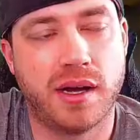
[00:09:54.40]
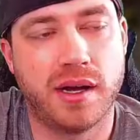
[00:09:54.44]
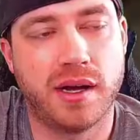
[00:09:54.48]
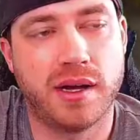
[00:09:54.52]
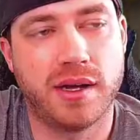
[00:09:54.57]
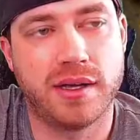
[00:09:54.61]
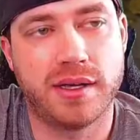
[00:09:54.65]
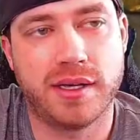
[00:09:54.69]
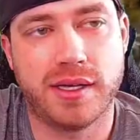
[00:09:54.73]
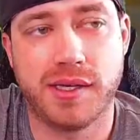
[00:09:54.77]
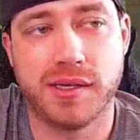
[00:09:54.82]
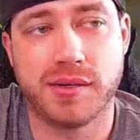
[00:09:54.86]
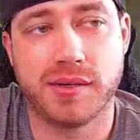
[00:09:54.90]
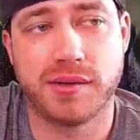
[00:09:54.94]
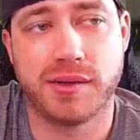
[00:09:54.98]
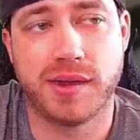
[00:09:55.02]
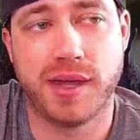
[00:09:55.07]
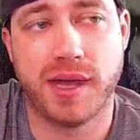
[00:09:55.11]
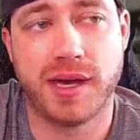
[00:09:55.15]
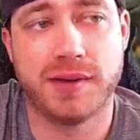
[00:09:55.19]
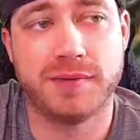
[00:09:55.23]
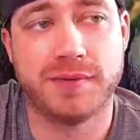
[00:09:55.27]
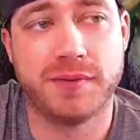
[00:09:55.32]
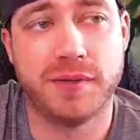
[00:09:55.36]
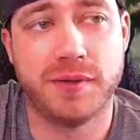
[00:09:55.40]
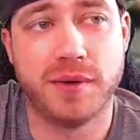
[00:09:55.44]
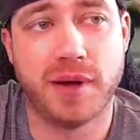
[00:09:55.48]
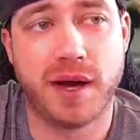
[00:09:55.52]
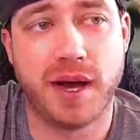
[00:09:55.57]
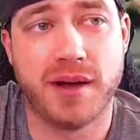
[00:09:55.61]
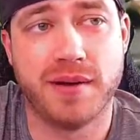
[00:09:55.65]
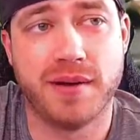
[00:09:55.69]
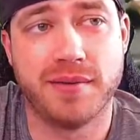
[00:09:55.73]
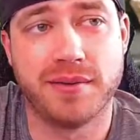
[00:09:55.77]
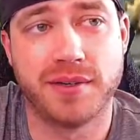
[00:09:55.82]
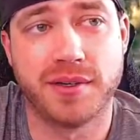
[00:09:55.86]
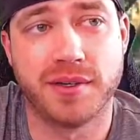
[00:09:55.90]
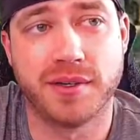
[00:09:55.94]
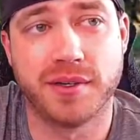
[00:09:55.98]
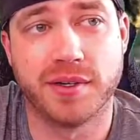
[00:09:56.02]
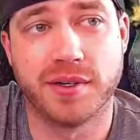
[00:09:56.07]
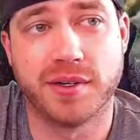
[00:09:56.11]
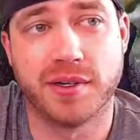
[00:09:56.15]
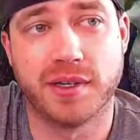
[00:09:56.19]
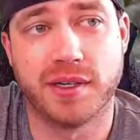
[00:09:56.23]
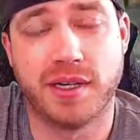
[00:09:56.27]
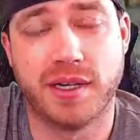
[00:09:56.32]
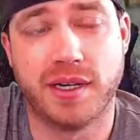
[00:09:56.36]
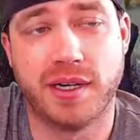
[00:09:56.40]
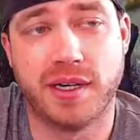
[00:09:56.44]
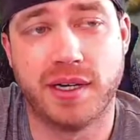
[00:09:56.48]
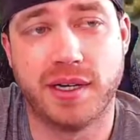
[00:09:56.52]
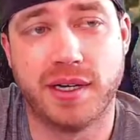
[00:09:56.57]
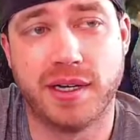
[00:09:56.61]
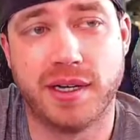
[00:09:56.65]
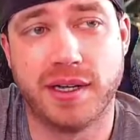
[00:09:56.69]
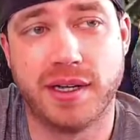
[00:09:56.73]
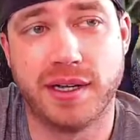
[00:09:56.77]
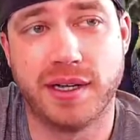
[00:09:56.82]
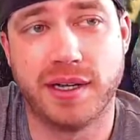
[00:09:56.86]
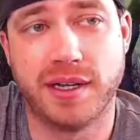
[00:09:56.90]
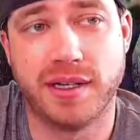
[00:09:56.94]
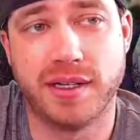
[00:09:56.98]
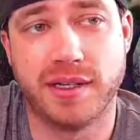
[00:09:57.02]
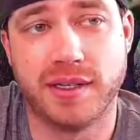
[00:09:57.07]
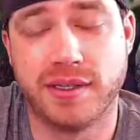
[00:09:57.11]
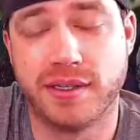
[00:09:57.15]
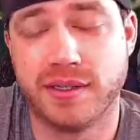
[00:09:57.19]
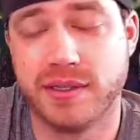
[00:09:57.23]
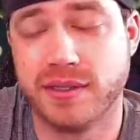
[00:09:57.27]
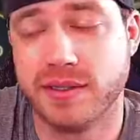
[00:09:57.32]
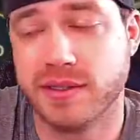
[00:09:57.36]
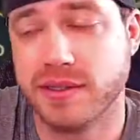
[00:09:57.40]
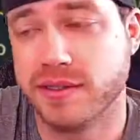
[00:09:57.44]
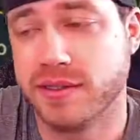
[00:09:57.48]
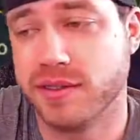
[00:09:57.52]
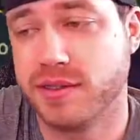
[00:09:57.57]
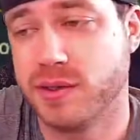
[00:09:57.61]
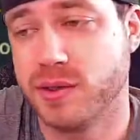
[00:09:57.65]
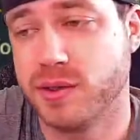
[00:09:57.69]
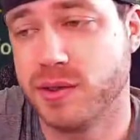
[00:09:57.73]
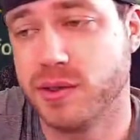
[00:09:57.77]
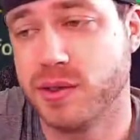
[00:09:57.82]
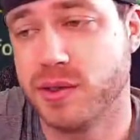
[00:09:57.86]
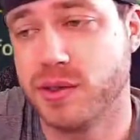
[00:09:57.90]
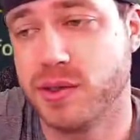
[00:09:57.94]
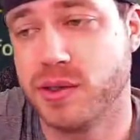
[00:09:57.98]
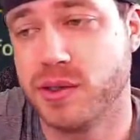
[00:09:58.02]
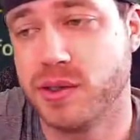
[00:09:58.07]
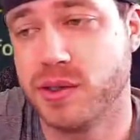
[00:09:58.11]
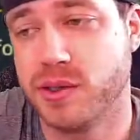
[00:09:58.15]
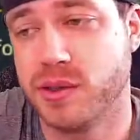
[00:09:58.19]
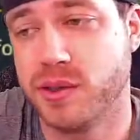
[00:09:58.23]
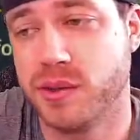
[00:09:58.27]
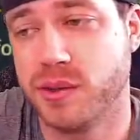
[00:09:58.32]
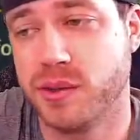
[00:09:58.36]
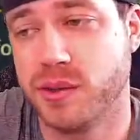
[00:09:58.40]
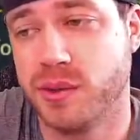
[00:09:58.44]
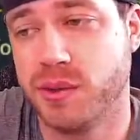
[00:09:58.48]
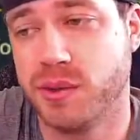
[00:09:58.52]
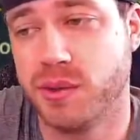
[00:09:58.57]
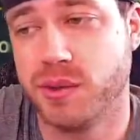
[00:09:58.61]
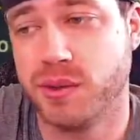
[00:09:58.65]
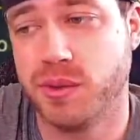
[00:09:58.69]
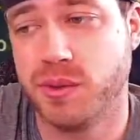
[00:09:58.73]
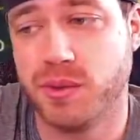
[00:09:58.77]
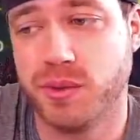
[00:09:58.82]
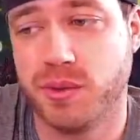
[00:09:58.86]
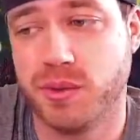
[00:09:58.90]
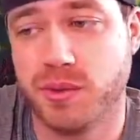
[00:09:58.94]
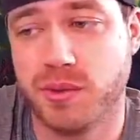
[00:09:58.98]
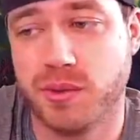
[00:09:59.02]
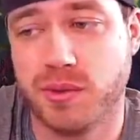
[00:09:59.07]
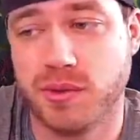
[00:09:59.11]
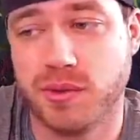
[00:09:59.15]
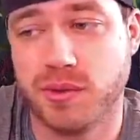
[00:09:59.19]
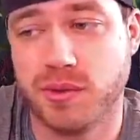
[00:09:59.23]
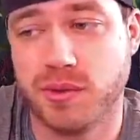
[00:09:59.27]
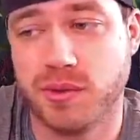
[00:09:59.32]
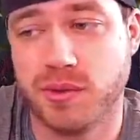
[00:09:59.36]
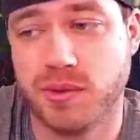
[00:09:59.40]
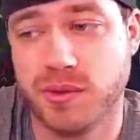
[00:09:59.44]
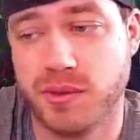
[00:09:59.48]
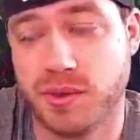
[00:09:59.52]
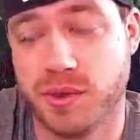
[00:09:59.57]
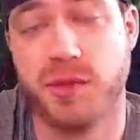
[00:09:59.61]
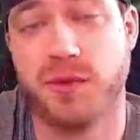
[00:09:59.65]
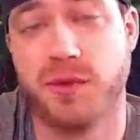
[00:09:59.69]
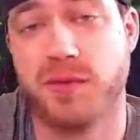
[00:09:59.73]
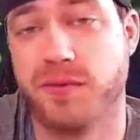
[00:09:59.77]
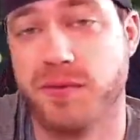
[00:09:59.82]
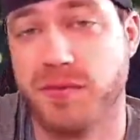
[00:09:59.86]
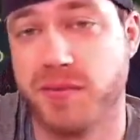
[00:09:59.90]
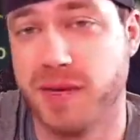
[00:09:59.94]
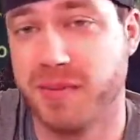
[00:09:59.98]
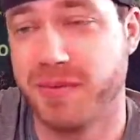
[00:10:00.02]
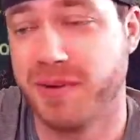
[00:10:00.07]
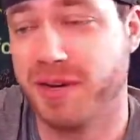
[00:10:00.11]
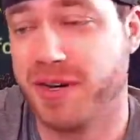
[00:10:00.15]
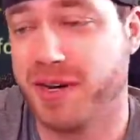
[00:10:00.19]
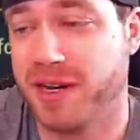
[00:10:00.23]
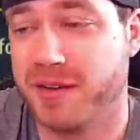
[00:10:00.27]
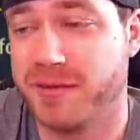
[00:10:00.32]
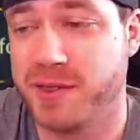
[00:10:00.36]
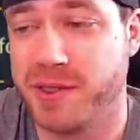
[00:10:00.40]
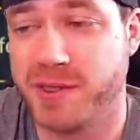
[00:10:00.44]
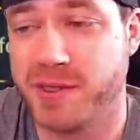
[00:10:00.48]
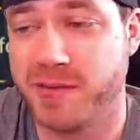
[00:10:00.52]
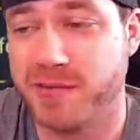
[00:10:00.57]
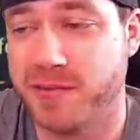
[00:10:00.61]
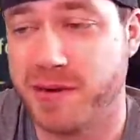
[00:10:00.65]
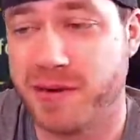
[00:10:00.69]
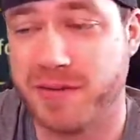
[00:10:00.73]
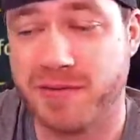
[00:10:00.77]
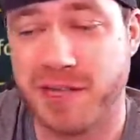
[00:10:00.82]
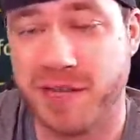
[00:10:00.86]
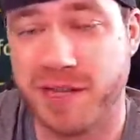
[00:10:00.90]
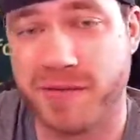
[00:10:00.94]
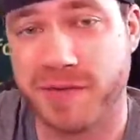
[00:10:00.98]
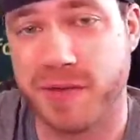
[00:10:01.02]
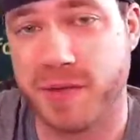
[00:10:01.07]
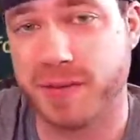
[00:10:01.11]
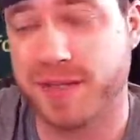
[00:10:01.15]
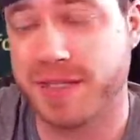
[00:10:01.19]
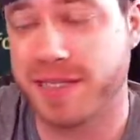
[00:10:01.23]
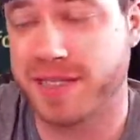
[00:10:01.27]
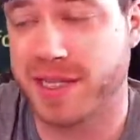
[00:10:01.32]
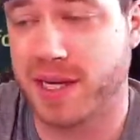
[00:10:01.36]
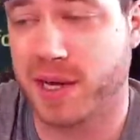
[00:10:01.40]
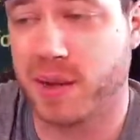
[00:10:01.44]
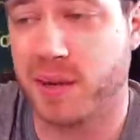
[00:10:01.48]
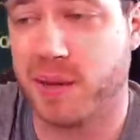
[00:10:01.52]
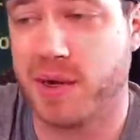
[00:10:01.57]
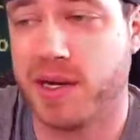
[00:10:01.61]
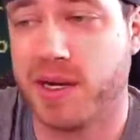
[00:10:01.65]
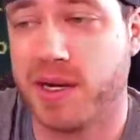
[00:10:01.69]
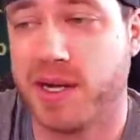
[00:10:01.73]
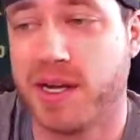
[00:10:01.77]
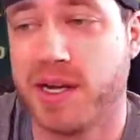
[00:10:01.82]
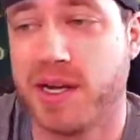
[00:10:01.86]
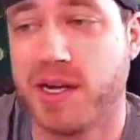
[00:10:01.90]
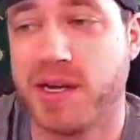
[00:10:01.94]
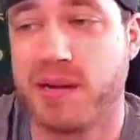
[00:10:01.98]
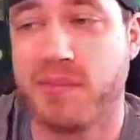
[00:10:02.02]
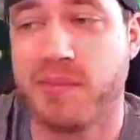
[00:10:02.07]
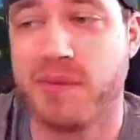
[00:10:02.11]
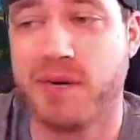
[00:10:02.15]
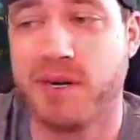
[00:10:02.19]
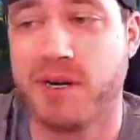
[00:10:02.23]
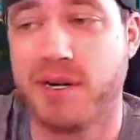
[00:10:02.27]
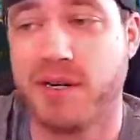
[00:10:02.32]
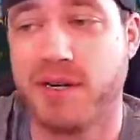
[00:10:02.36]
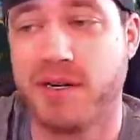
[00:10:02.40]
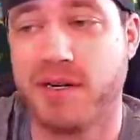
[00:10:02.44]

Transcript: hear that if you have her in two Two of them. I mean, I have two of them. I have leveled up the second one, but